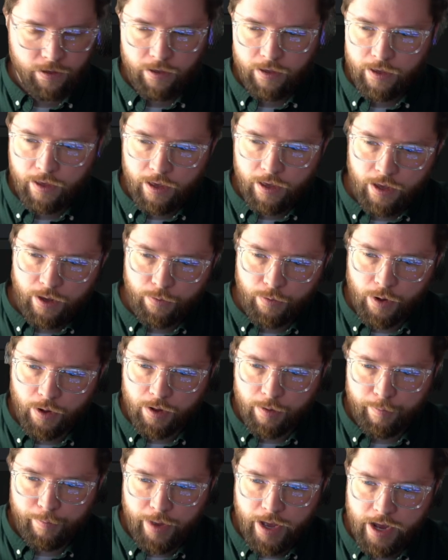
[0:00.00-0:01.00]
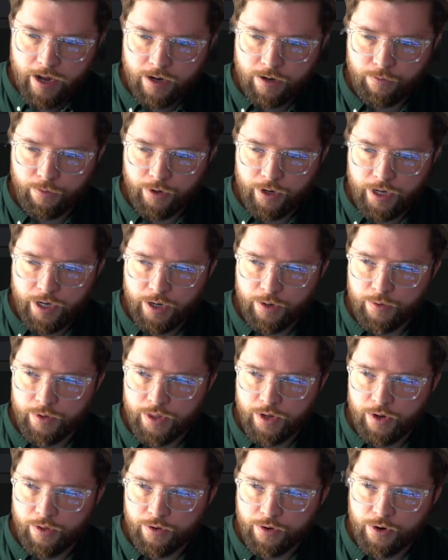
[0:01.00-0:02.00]
Hey, welcome back. We're here with
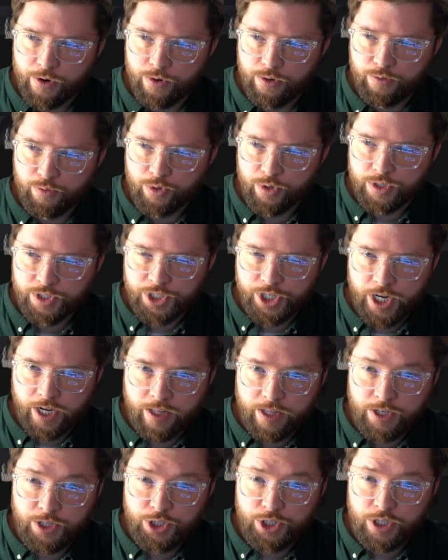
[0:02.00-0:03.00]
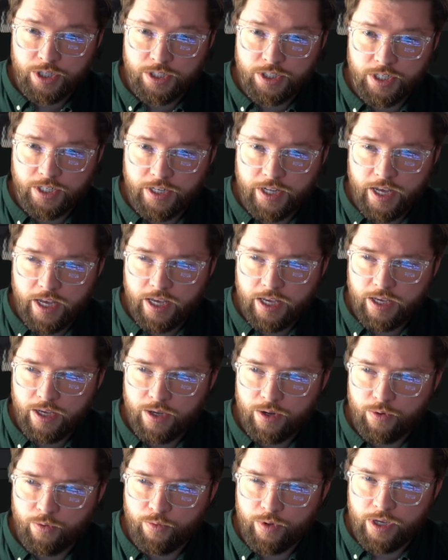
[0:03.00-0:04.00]
another Code Wars challenge.
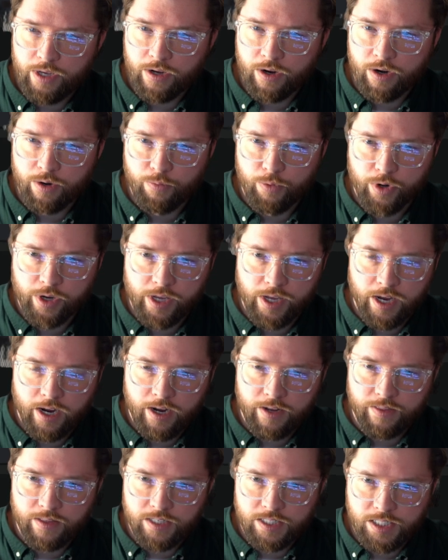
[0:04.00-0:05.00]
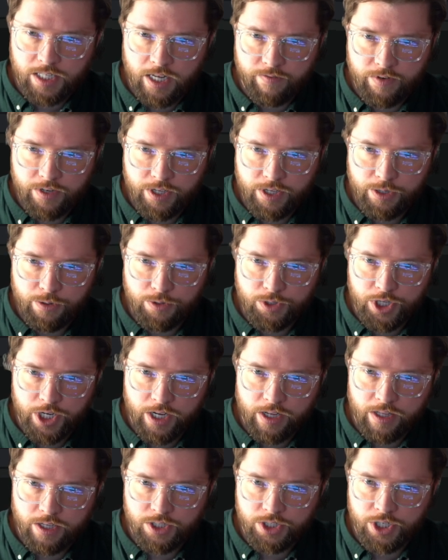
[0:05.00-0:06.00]
Today we are working on the 7Q
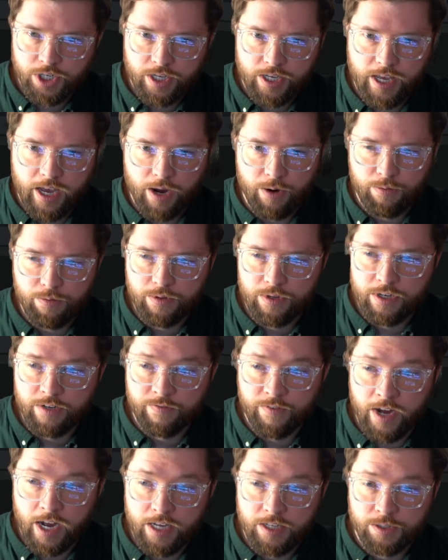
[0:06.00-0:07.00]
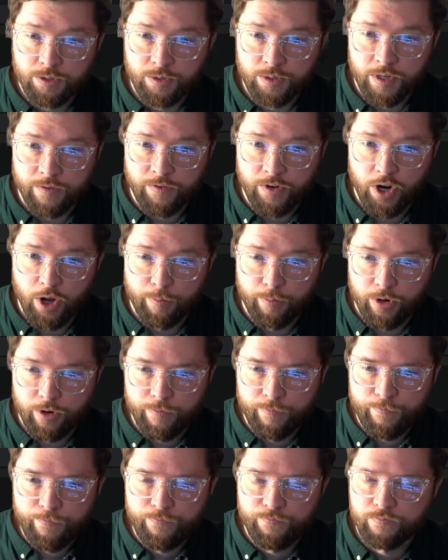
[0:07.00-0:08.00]
challenge, count the divisors of a
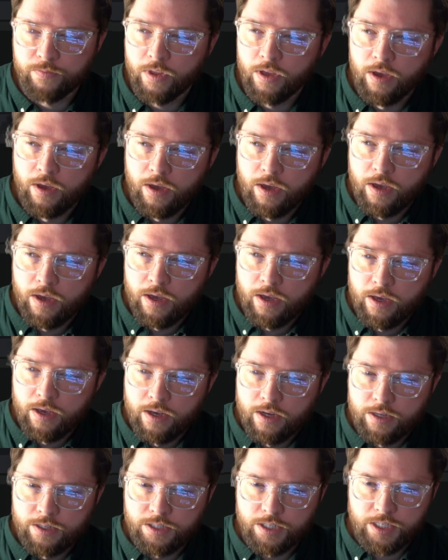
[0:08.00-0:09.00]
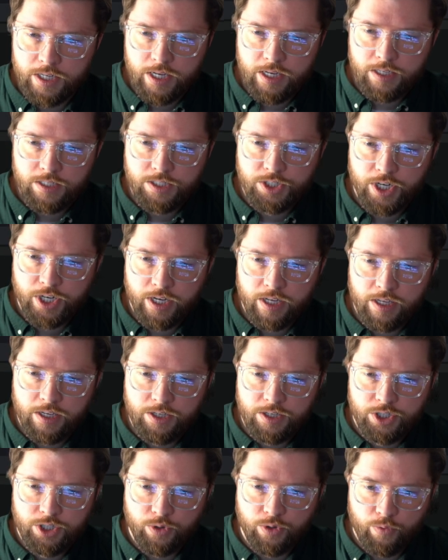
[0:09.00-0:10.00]
number. Today's
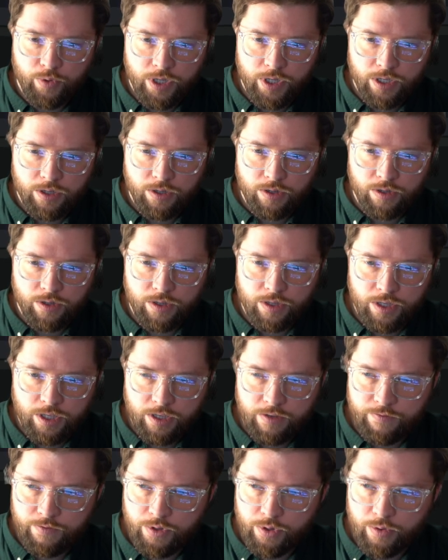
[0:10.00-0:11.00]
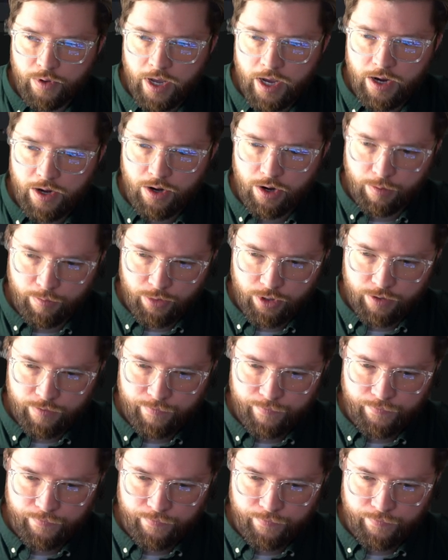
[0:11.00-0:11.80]
challenge will give you a number